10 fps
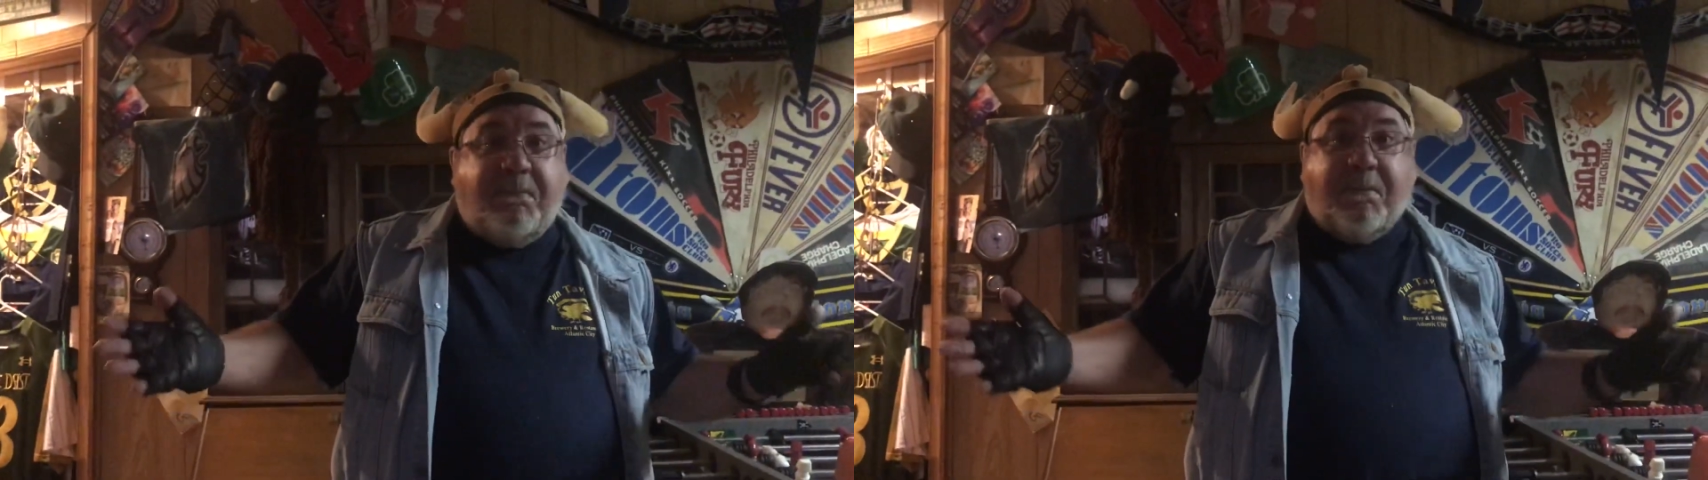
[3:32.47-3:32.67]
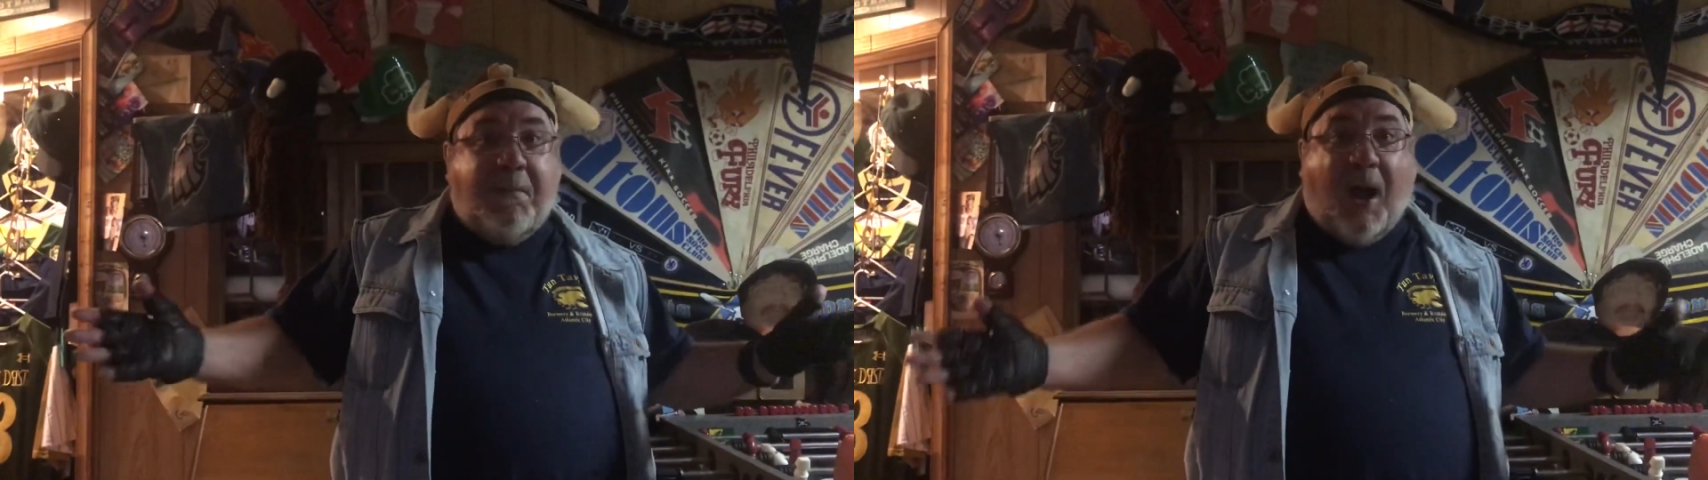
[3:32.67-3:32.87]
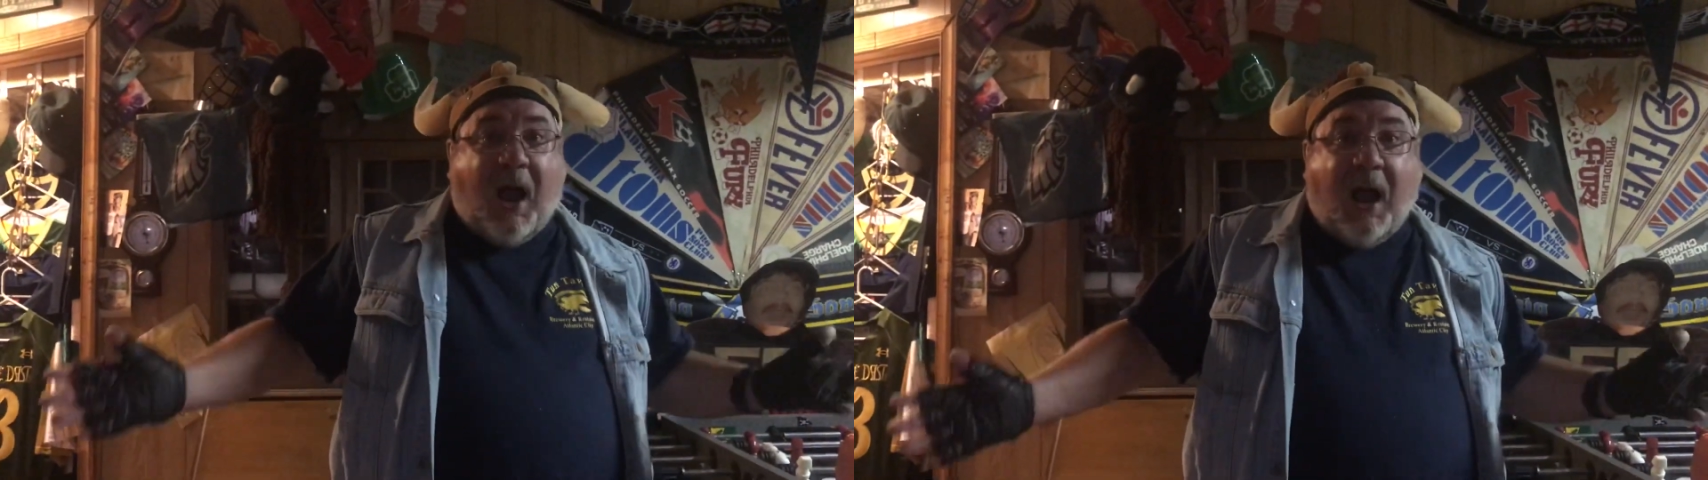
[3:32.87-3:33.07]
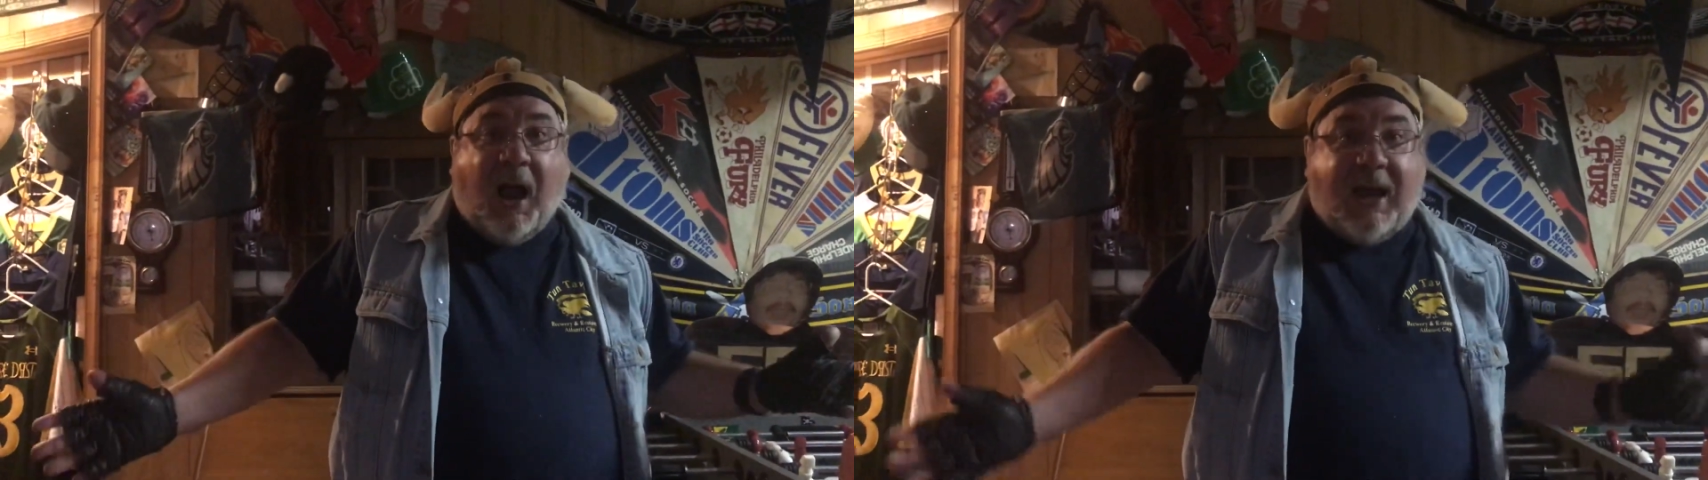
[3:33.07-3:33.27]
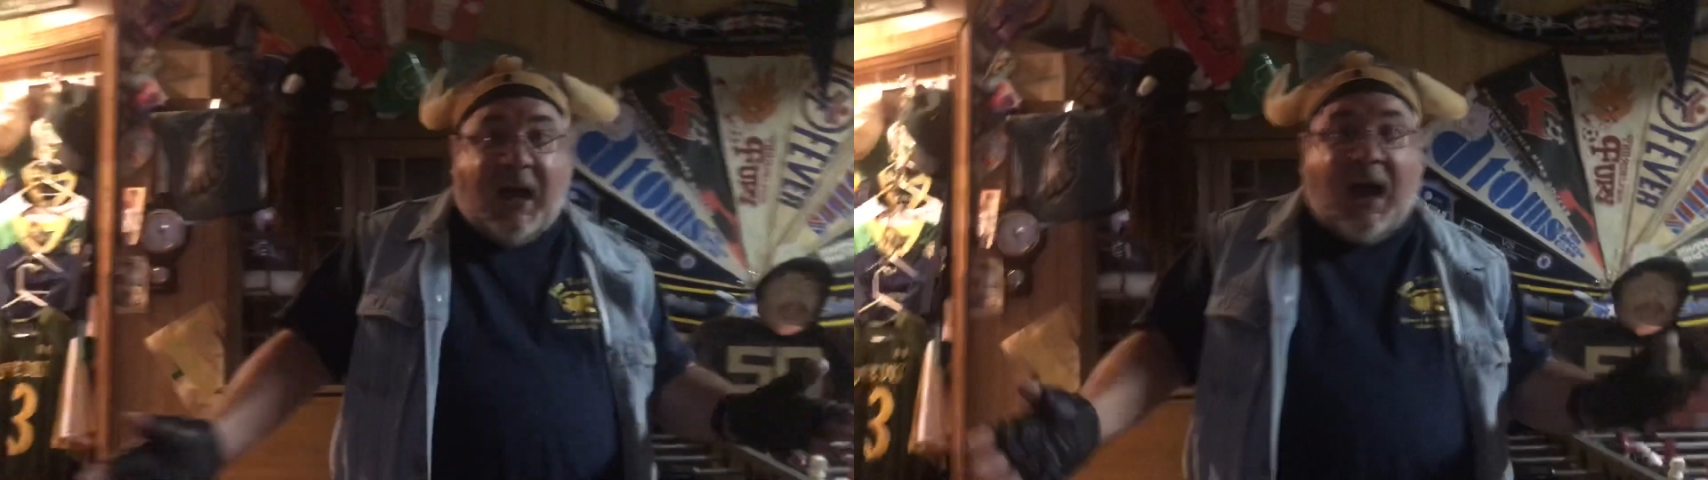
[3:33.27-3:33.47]

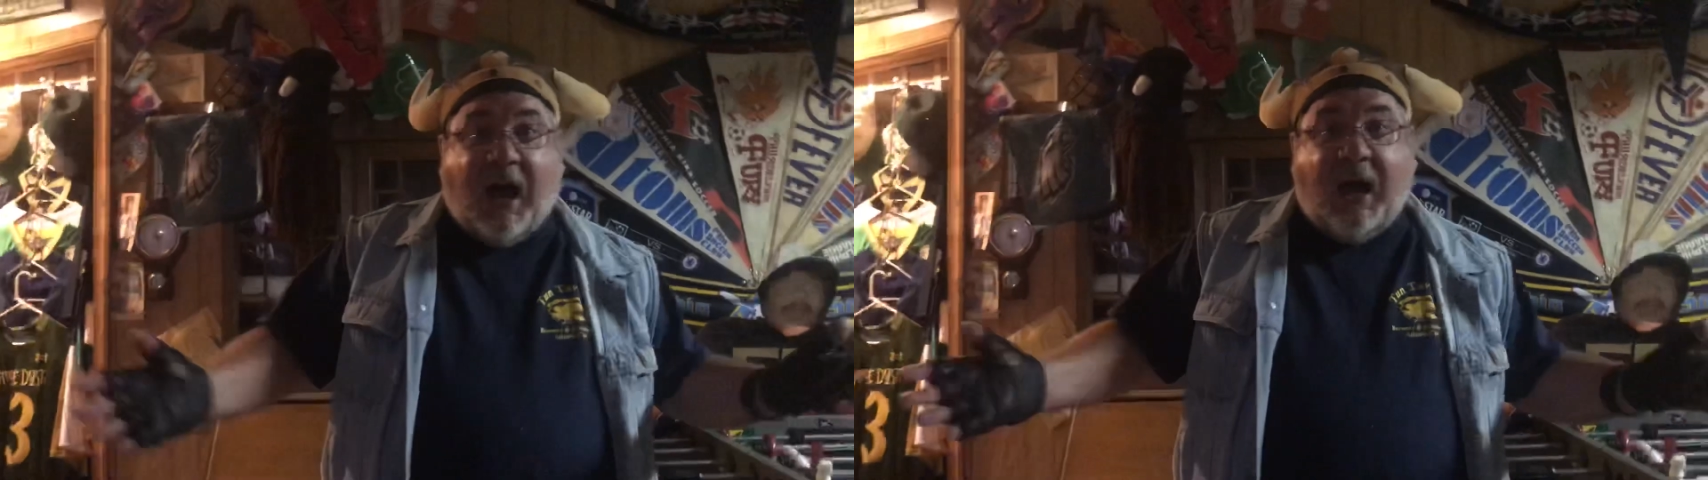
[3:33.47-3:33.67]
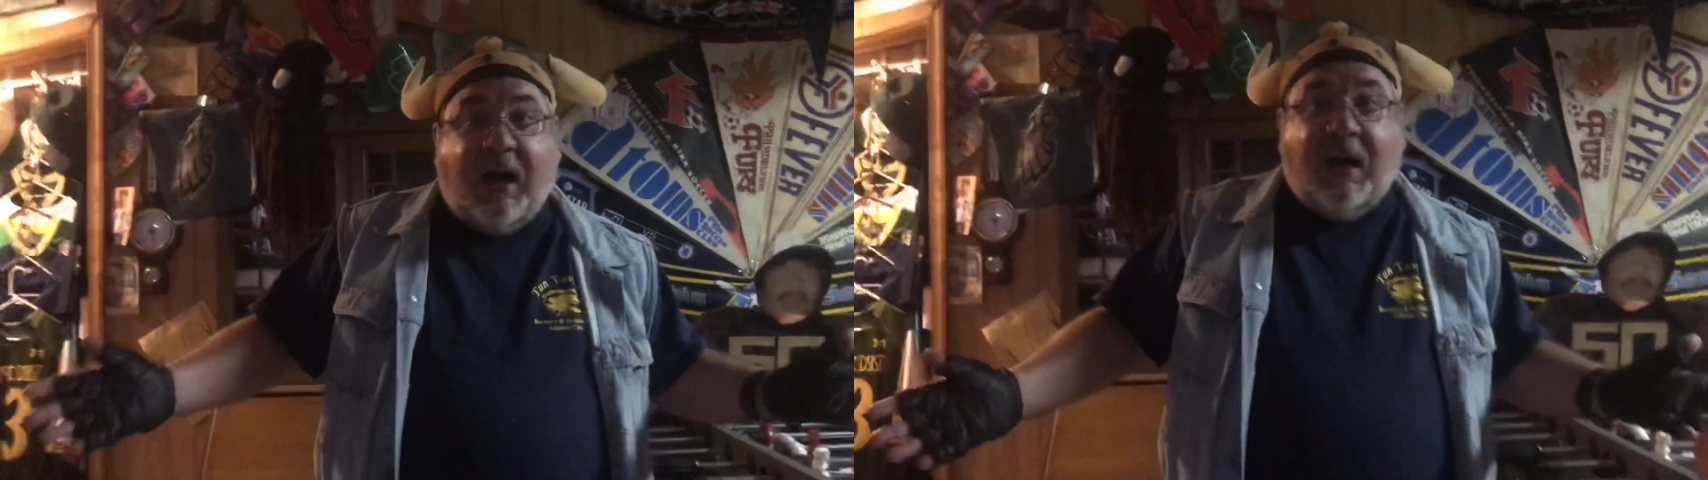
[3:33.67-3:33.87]
fuck?